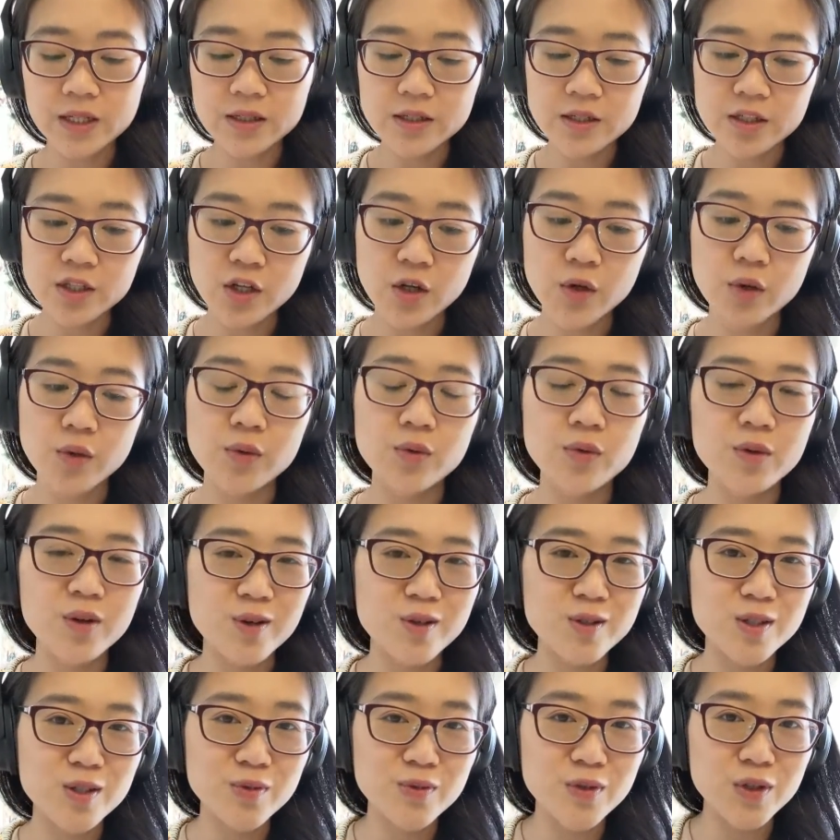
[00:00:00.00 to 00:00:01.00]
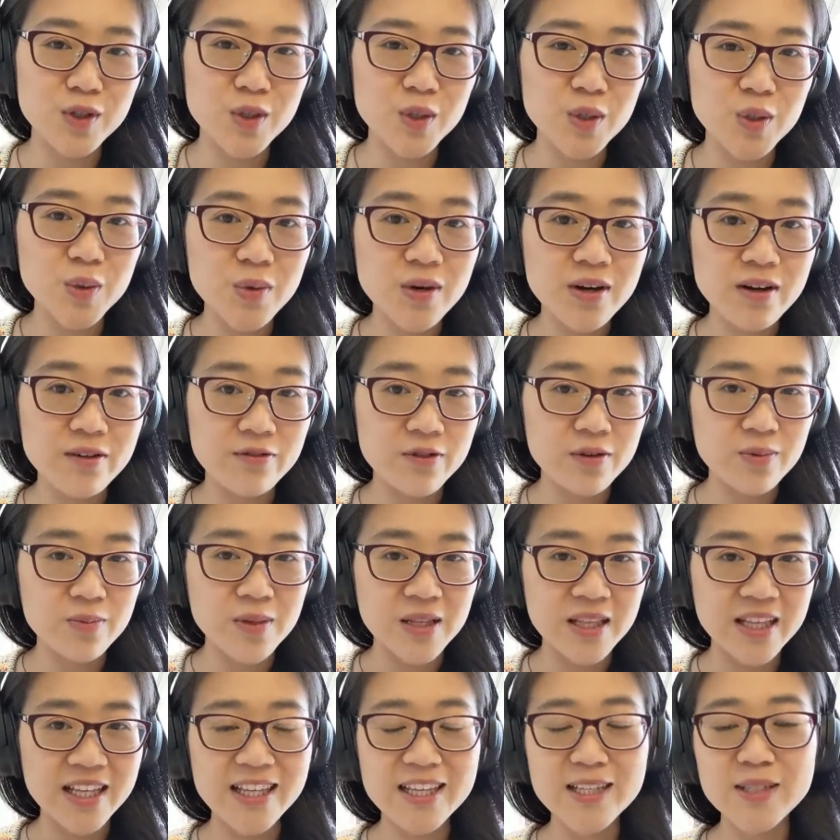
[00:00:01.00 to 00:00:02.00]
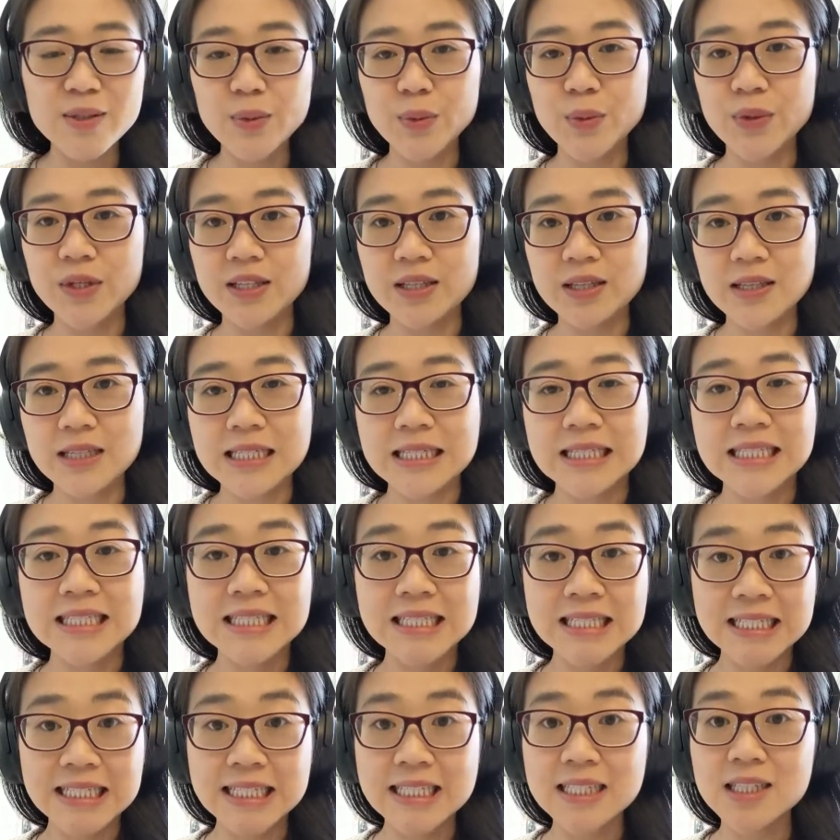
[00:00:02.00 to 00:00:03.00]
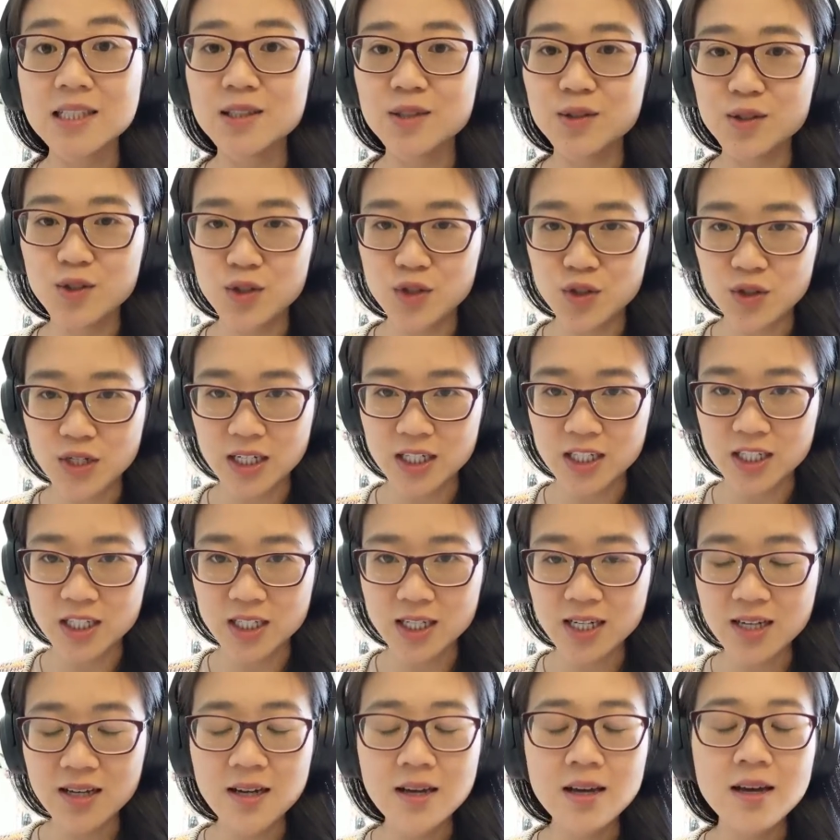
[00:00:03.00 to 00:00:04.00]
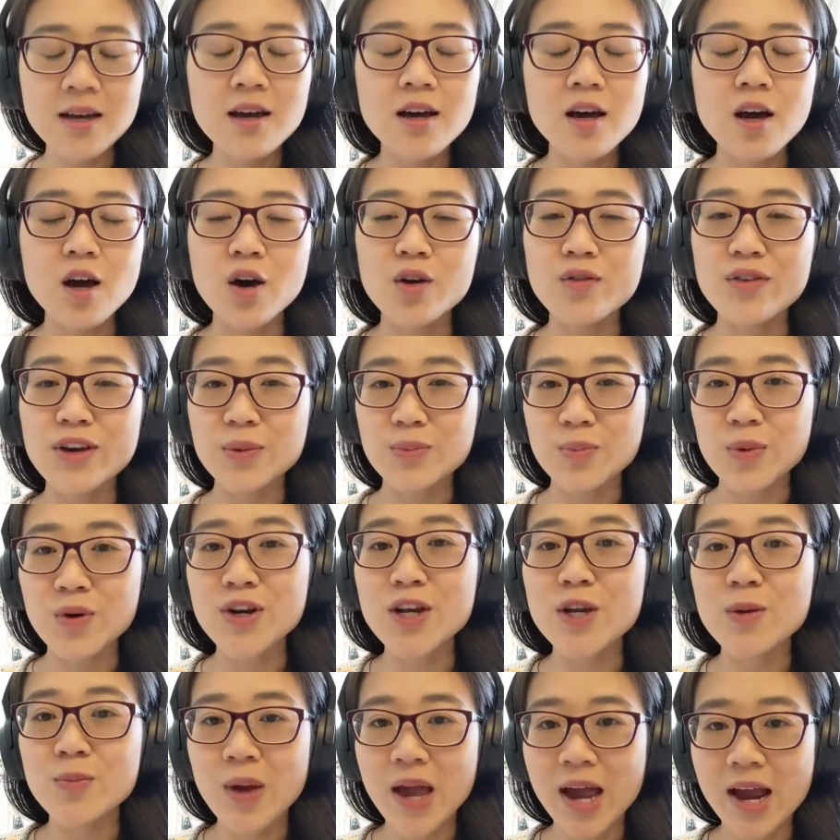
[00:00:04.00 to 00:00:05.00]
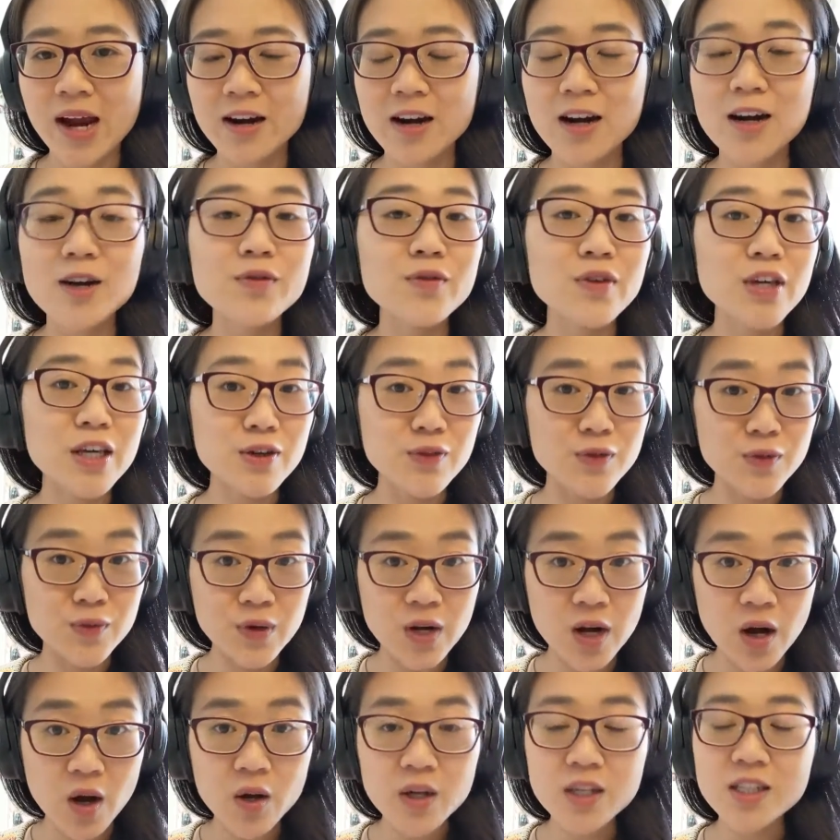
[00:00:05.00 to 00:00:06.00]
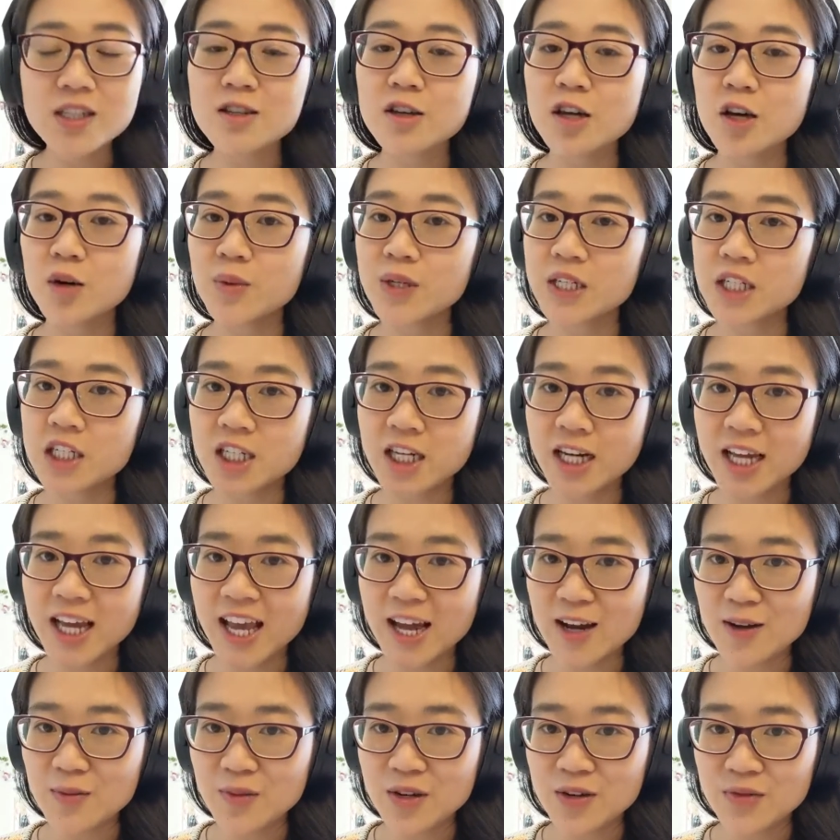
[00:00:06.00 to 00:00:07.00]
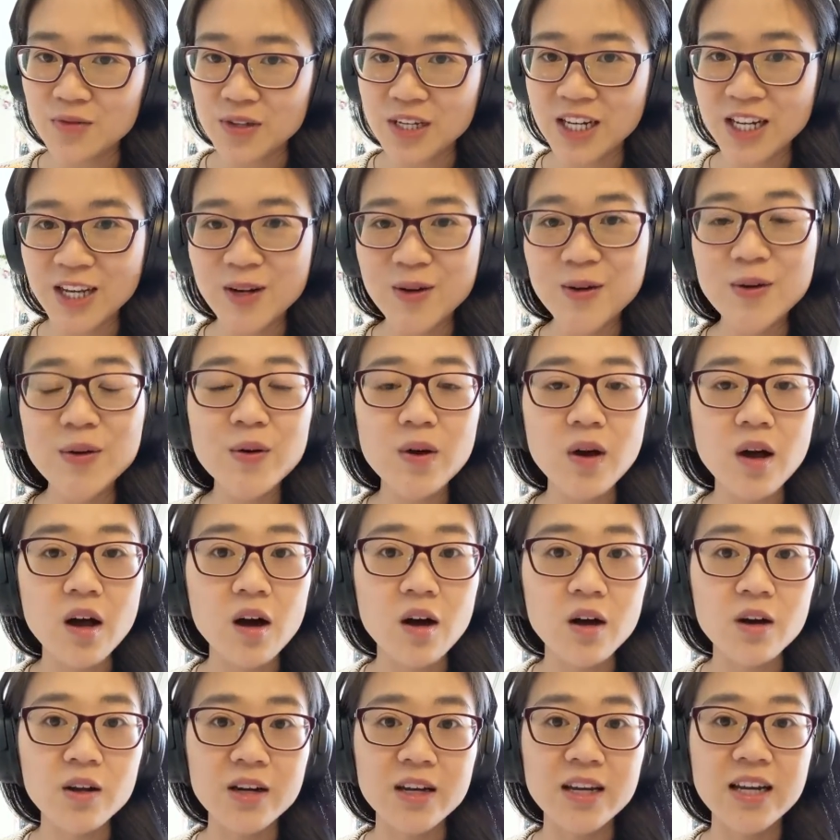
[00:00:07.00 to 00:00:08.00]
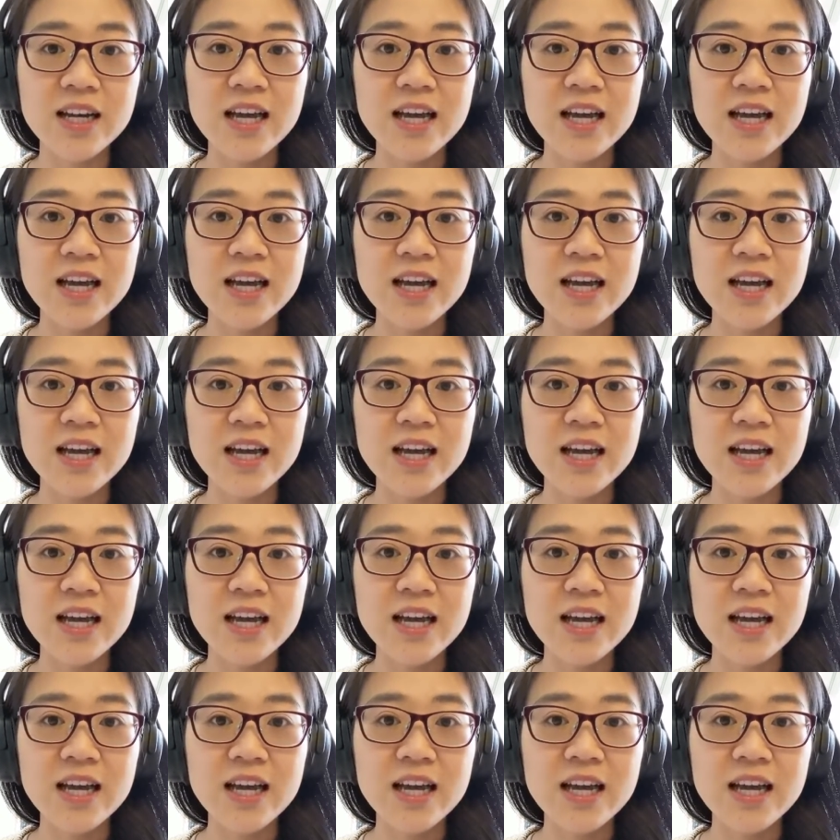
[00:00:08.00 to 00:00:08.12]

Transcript: So those of you who are familiar with the teal structure of a body paragraph, if not, go and check out my video on